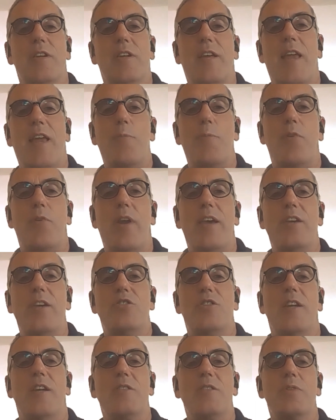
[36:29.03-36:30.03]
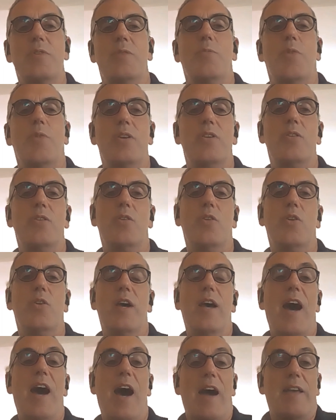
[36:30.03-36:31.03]
collaboration. I just wondered what
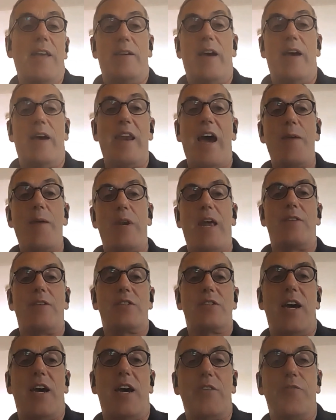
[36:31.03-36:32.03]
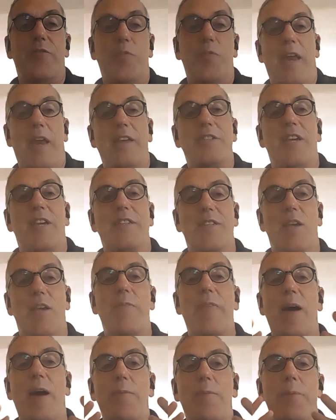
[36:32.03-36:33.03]
and I'm an outsider from the NHS, so
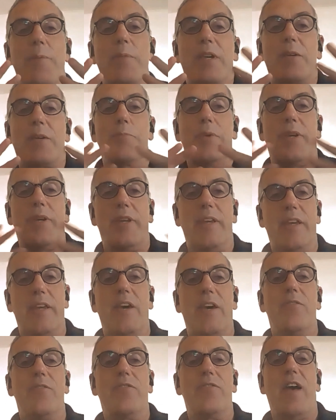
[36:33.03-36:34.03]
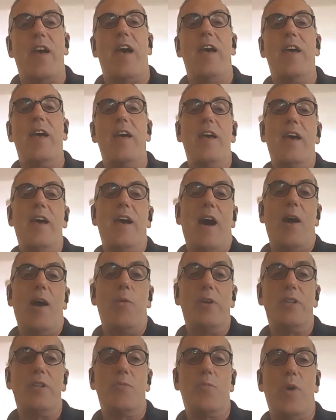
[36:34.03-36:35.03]
that might be completely unfair. I
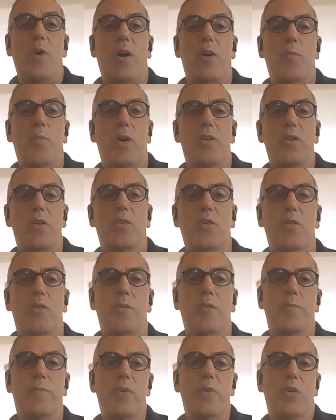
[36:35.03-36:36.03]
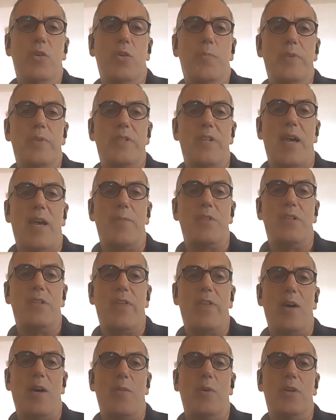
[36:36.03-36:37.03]
wondered what your perception of
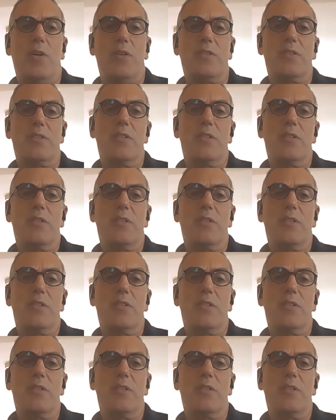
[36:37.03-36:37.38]
that was.